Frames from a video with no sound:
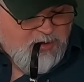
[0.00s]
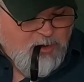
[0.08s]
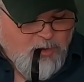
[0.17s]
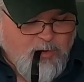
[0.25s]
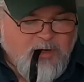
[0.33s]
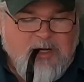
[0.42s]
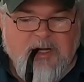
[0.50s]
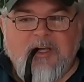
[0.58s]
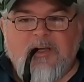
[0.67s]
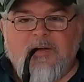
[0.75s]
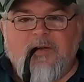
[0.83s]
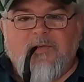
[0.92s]

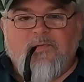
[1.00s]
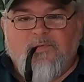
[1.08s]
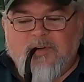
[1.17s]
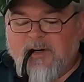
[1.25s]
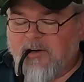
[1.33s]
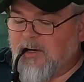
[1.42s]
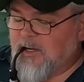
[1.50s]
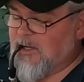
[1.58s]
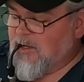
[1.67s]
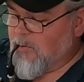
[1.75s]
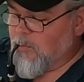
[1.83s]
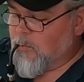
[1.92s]
usually
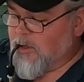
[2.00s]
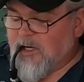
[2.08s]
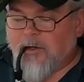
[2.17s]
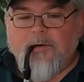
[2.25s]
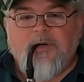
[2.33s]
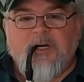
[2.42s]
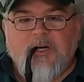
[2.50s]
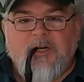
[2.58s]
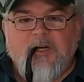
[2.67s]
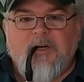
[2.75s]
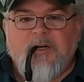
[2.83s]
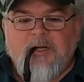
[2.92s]
very well done.